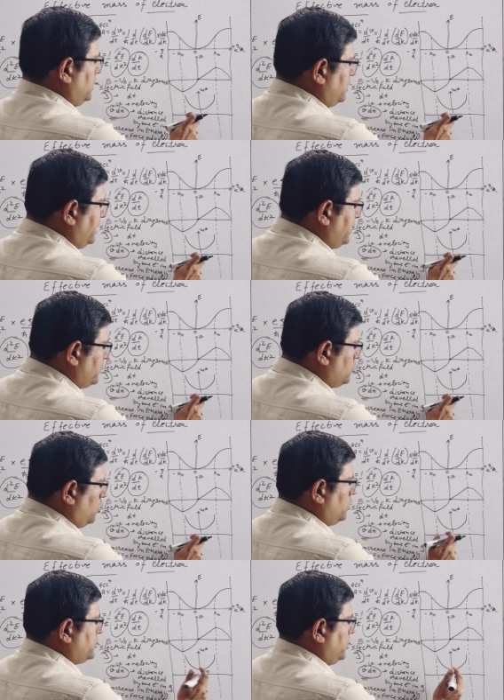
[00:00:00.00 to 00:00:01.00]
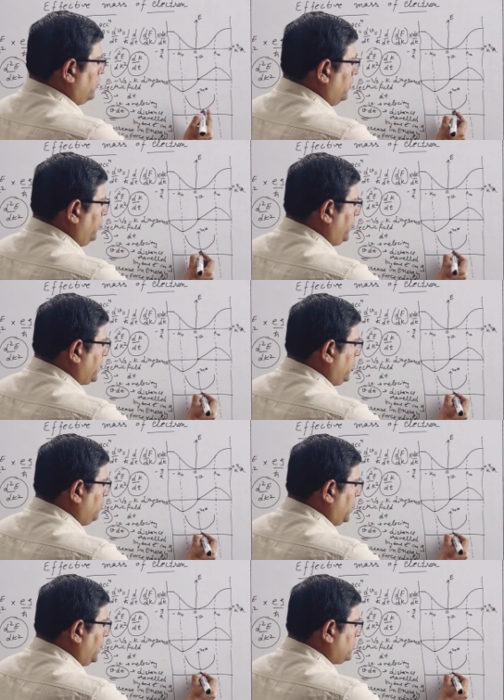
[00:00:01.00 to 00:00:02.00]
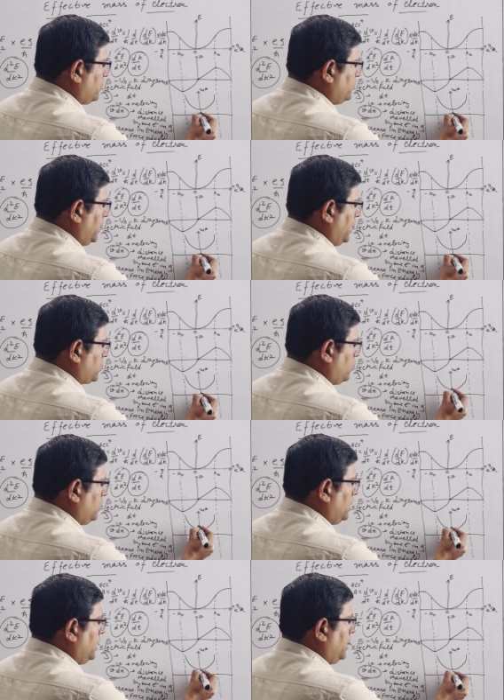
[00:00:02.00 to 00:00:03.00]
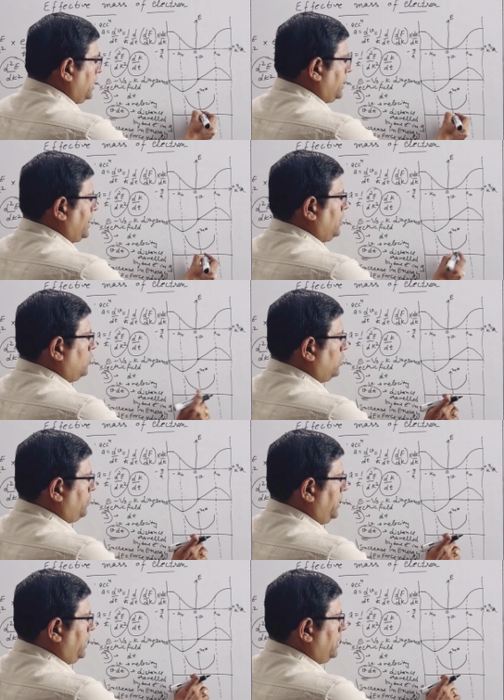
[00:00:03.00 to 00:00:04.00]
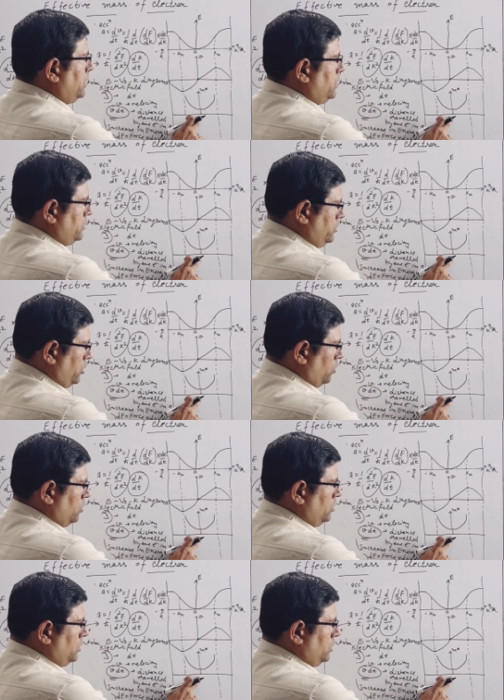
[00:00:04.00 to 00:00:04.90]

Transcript: This is not zero. Effective mass of the electron cannot be zero.